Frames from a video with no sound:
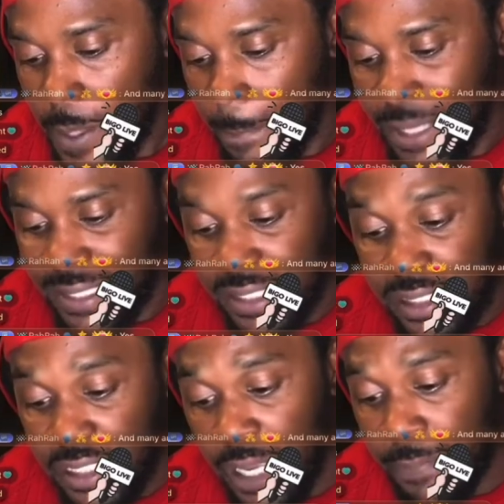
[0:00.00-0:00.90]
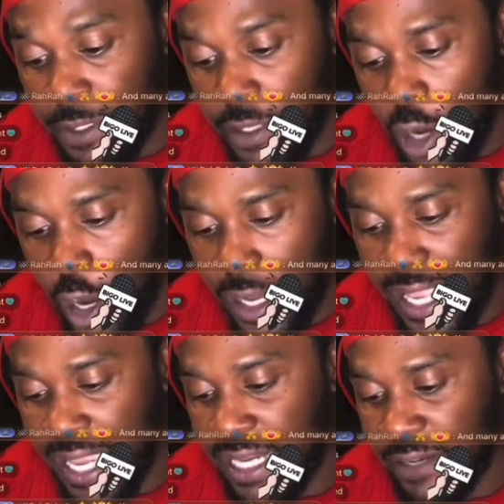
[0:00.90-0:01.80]
but the stubborn are
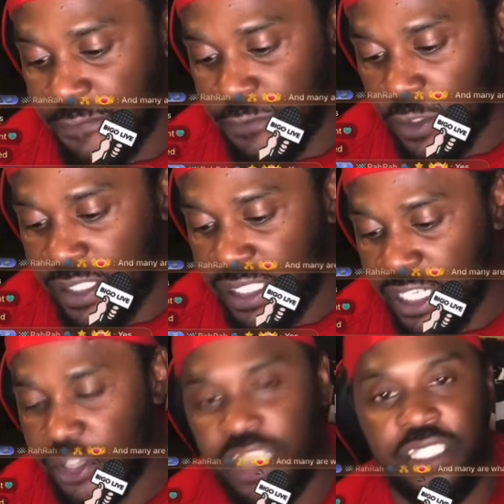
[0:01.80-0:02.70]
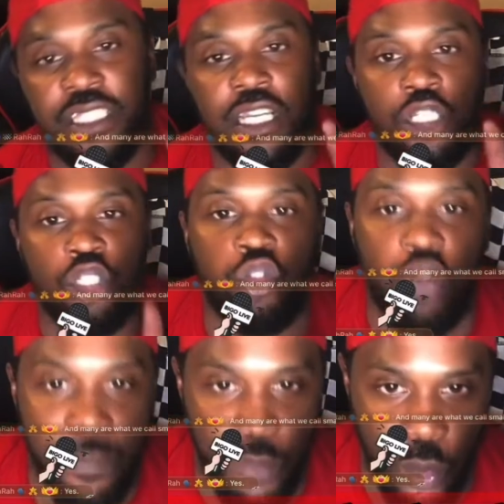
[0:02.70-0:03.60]
headed for serious
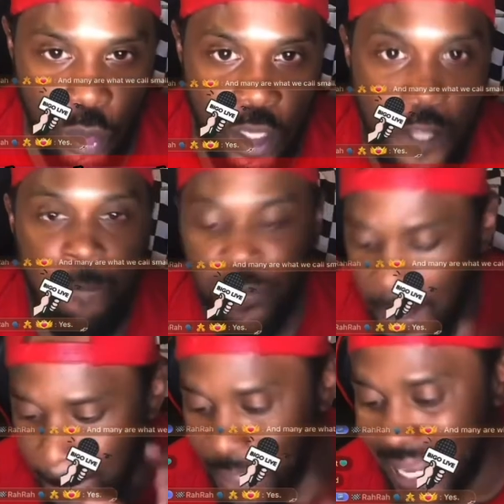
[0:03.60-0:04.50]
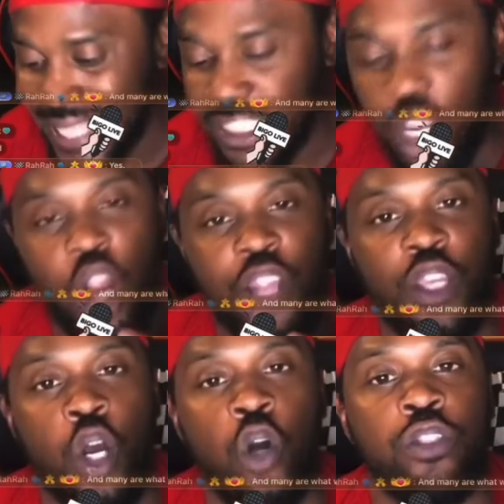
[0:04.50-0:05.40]
trouble. Blessed are
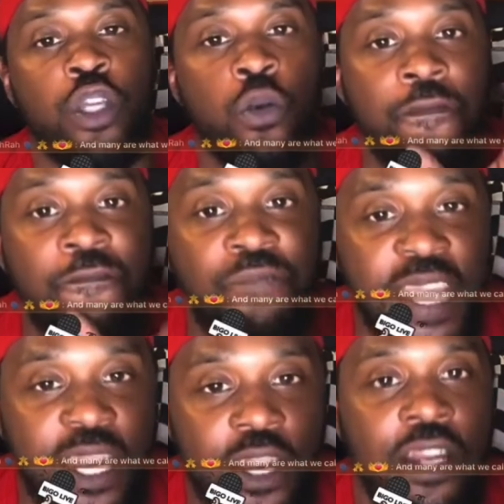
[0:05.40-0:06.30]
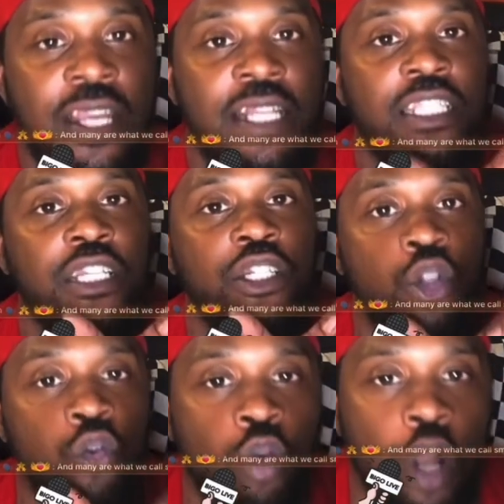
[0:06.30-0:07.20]
those who fear to
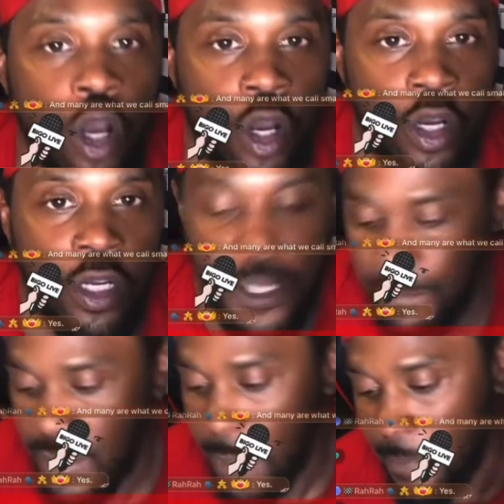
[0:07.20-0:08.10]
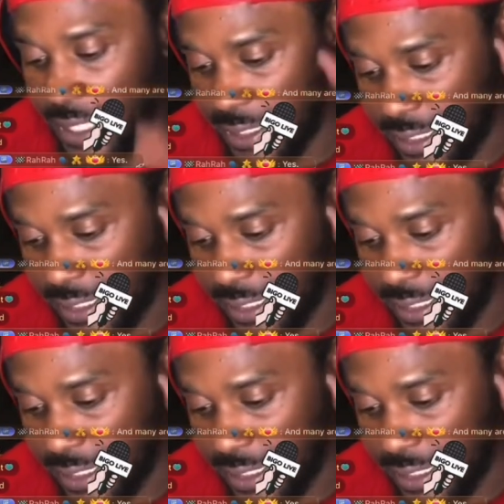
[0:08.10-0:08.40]
do wrong, but the